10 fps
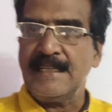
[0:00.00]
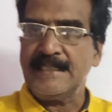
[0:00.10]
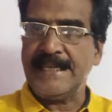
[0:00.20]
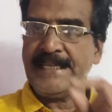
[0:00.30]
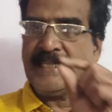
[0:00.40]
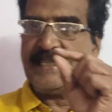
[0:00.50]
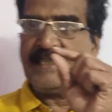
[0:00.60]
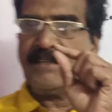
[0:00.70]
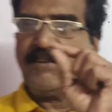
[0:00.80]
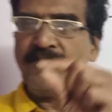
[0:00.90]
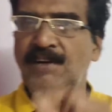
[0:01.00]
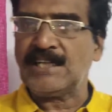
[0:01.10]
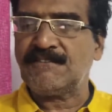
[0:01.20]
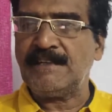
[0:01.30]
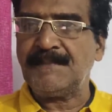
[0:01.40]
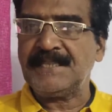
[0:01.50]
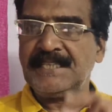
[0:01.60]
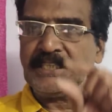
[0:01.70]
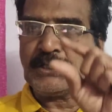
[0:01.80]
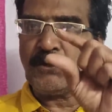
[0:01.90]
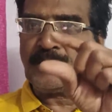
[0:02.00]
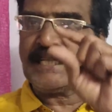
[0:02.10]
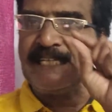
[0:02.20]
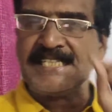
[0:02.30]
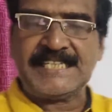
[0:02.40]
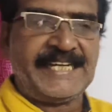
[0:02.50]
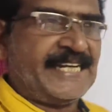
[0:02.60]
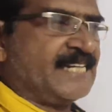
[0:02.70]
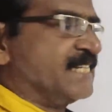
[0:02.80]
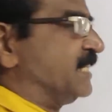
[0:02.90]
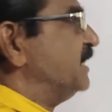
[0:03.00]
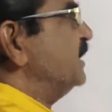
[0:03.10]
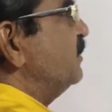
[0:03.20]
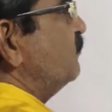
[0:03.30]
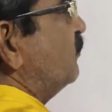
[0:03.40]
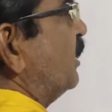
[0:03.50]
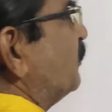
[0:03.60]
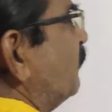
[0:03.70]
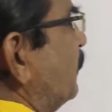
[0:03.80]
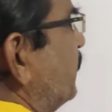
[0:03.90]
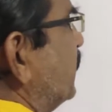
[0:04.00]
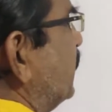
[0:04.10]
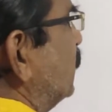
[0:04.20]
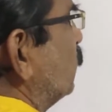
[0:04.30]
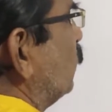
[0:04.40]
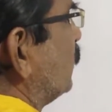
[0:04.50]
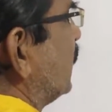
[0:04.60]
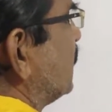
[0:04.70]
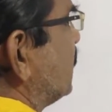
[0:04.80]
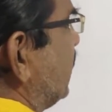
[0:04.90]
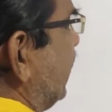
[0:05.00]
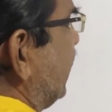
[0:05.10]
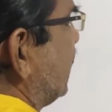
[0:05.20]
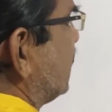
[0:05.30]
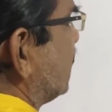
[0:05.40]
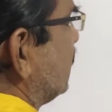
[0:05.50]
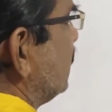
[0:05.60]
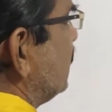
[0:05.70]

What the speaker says: Then what will be the total sales? What will be the total sales?